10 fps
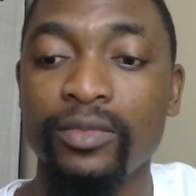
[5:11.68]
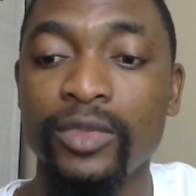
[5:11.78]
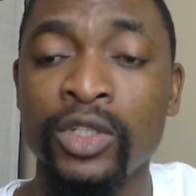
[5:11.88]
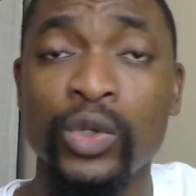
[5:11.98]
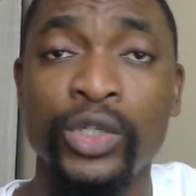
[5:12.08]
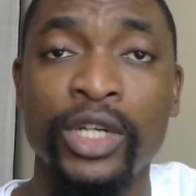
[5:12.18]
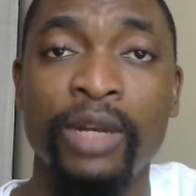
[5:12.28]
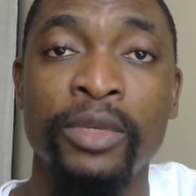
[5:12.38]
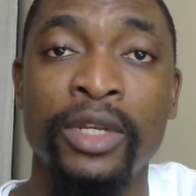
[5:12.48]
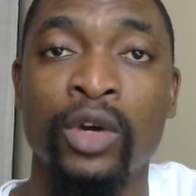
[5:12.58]
social
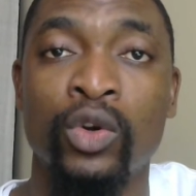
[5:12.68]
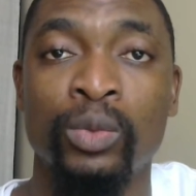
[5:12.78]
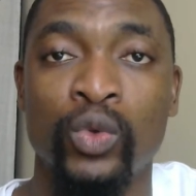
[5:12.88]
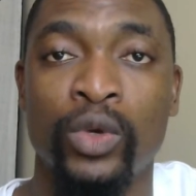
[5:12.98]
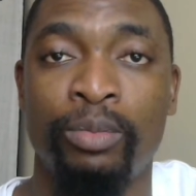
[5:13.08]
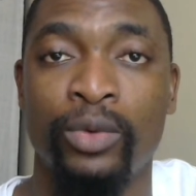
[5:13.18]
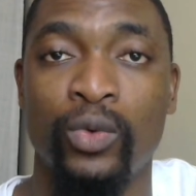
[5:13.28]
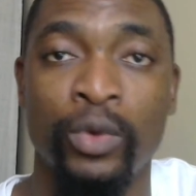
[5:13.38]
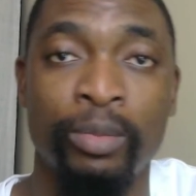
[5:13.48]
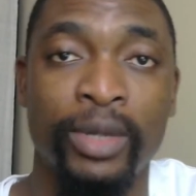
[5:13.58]
media groups where
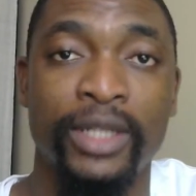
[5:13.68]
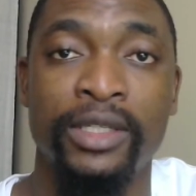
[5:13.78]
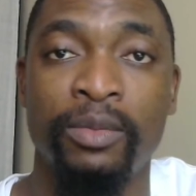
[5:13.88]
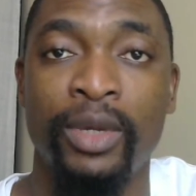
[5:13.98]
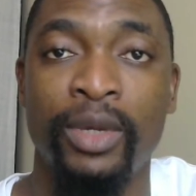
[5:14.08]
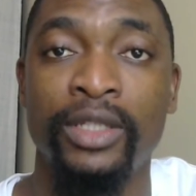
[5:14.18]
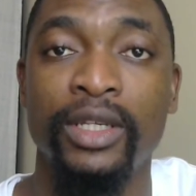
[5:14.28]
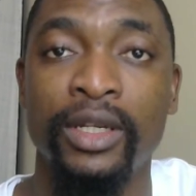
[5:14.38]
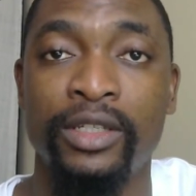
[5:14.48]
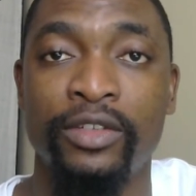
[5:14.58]
we participate
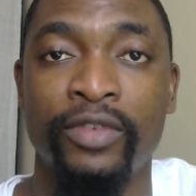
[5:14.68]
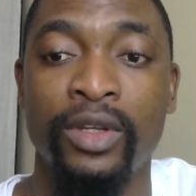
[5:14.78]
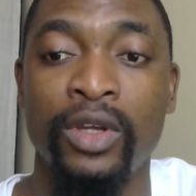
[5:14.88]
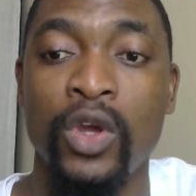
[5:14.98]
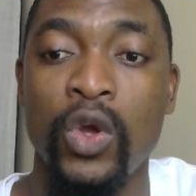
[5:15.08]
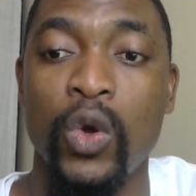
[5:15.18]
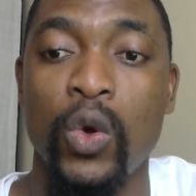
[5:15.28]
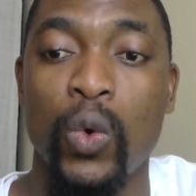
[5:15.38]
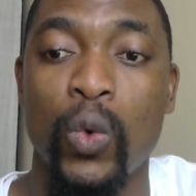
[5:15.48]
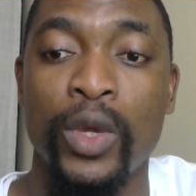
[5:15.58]
actively,
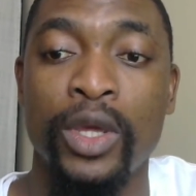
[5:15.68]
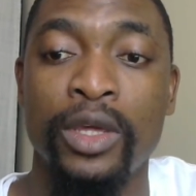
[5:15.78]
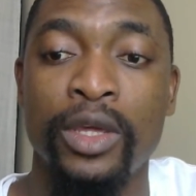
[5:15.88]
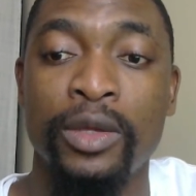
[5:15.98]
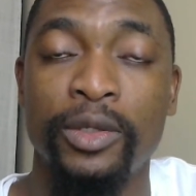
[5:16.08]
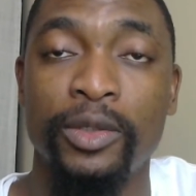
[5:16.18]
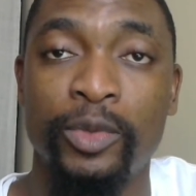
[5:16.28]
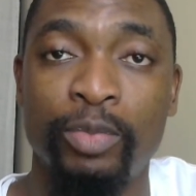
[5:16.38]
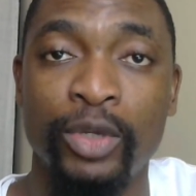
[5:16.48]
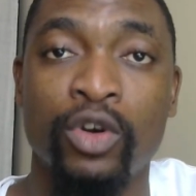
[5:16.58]
we
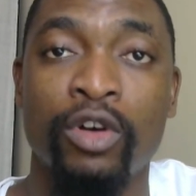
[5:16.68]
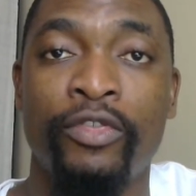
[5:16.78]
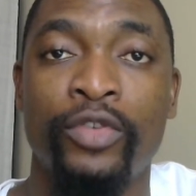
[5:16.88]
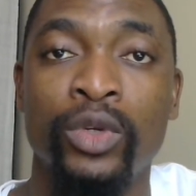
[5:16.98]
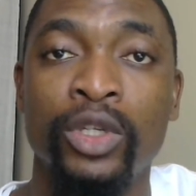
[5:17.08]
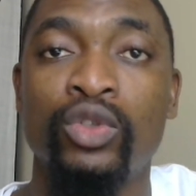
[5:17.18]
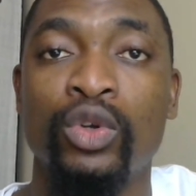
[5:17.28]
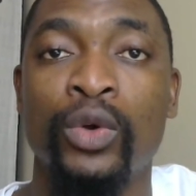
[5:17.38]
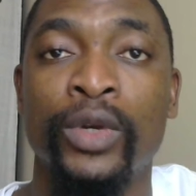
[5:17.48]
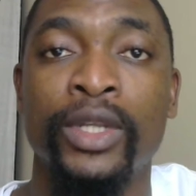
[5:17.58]
speak of you need to
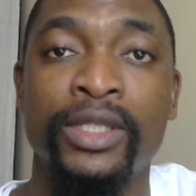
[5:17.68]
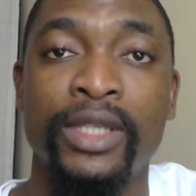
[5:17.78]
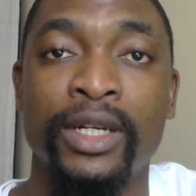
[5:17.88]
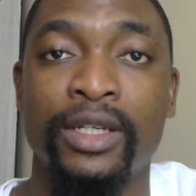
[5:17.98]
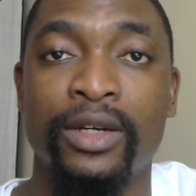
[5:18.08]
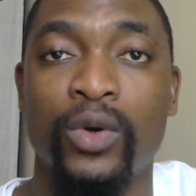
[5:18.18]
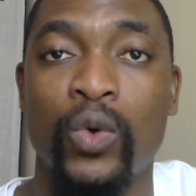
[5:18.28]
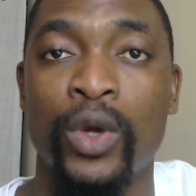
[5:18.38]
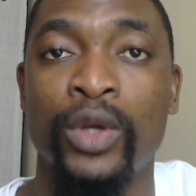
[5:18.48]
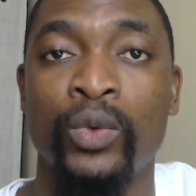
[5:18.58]
know the sector
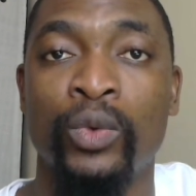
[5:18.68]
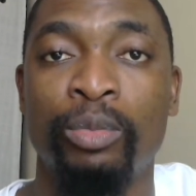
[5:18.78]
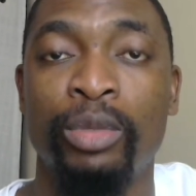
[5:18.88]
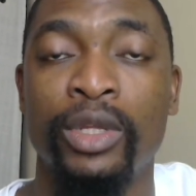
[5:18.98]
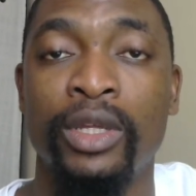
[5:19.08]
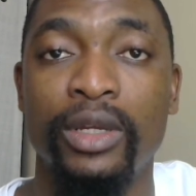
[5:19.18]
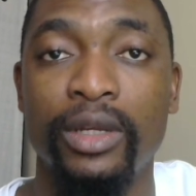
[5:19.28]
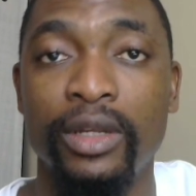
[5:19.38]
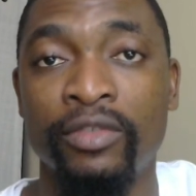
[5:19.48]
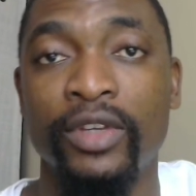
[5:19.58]
where you will be
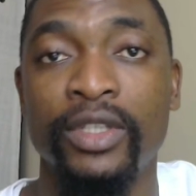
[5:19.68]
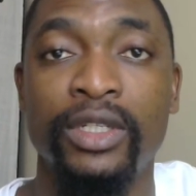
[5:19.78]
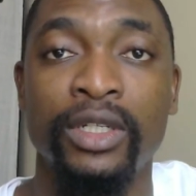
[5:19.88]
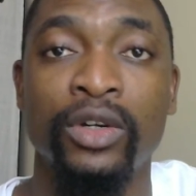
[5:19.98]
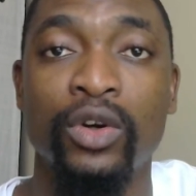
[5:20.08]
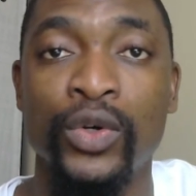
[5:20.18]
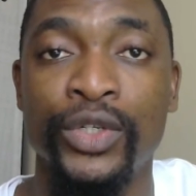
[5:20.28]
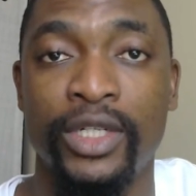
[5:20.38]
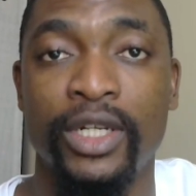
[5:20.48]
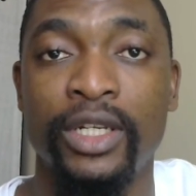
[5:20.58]
investing or
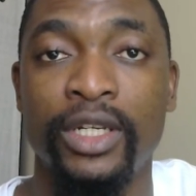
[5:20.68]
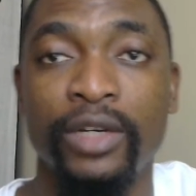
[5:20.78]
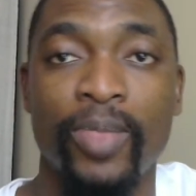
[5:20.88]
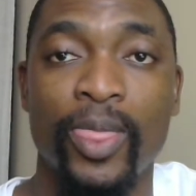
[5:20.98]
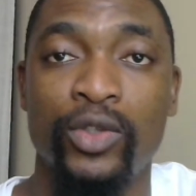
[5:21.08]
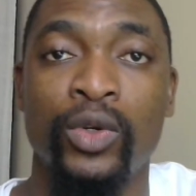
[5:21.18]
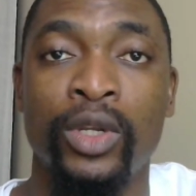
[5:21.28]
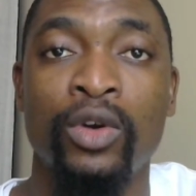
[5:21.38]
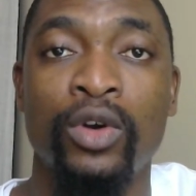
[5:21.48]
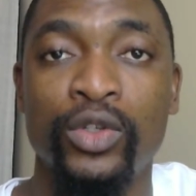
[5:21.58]
trading. So they
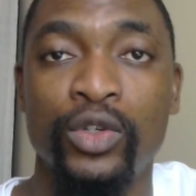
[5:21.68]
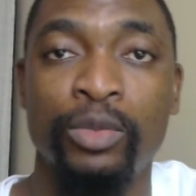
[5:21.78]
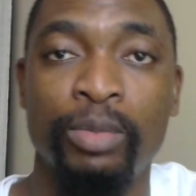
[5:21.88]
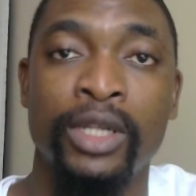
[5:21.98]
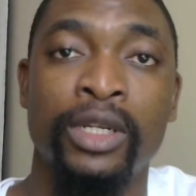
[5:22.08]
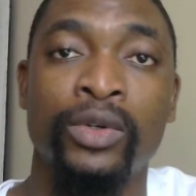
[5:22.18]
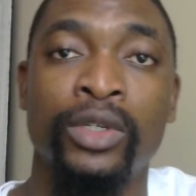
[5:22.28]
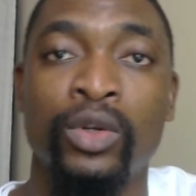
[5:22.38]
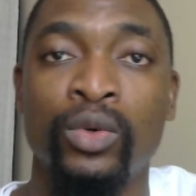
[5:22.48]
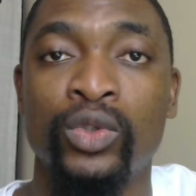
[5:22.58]
also spelled out the
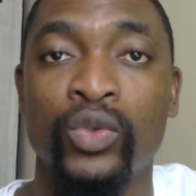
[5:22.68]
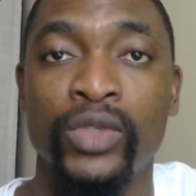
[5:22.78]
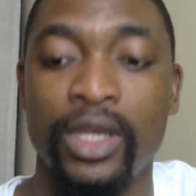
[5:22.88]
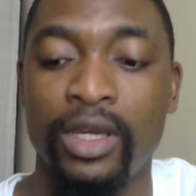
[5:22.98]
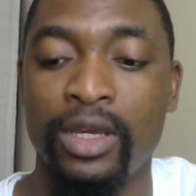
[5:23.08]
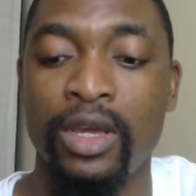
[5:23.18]
rule to say